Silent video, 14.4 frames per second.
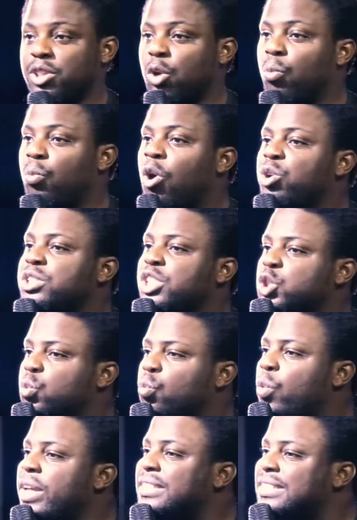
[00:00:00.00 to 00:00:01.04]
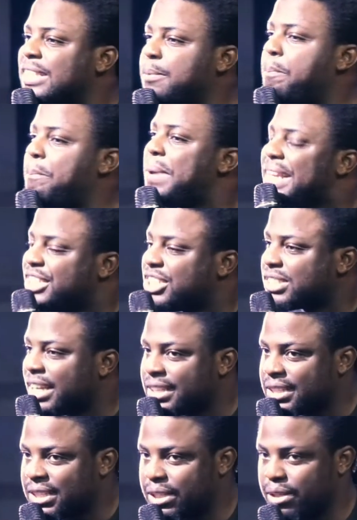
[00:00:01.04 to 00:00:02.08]
the world is waiting
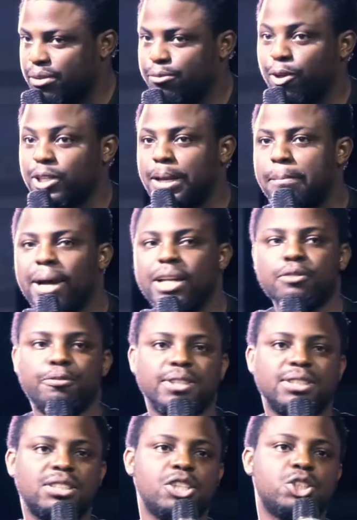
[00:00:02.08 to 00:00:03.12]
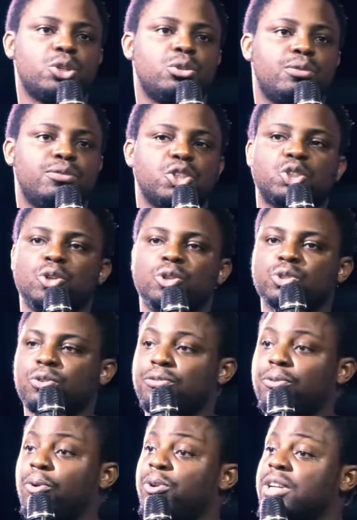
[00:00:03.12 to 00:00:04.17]
patiently for the manifestation of the sons
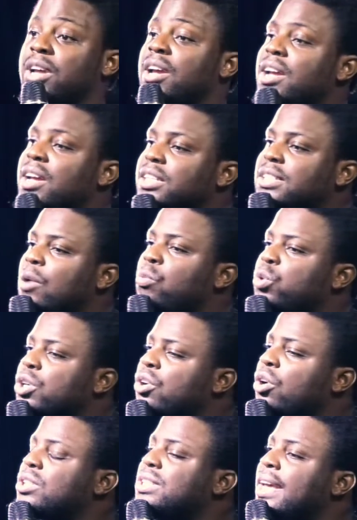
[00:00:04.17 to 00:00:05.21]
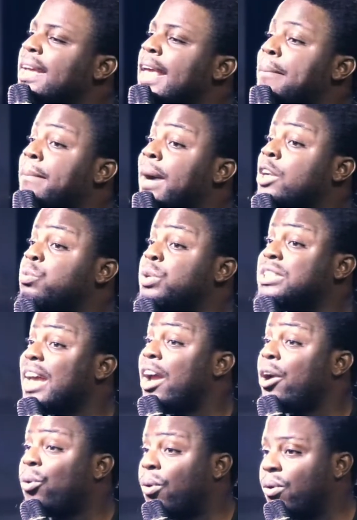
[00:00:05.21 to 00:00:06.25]
of God. They will not take a man with
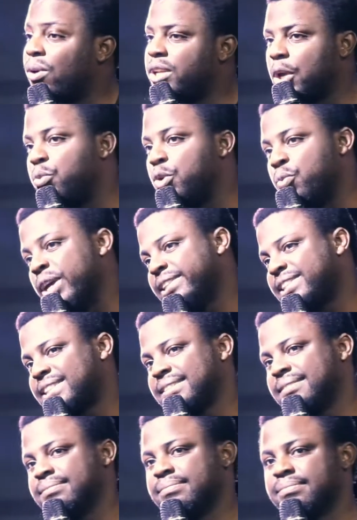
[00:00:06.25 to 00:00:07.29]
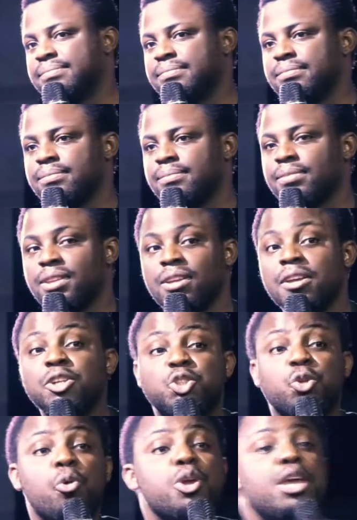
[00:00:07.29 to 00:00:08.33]
error, they will wait.
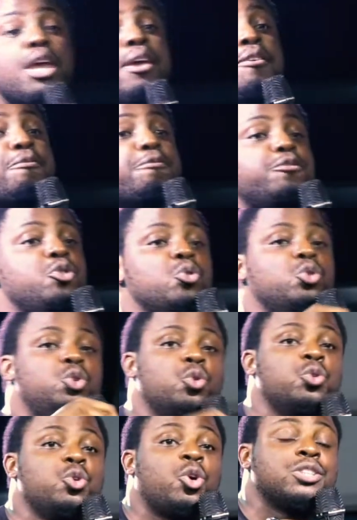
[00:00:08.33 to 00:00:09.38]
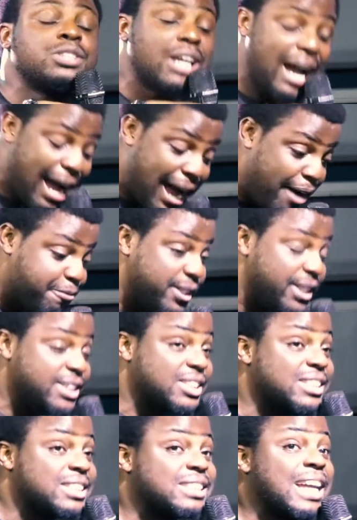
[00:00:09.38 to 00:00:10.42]
So if you do not have the
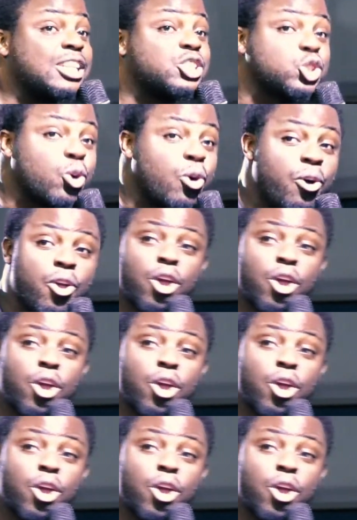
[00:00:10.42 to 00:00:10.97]
stature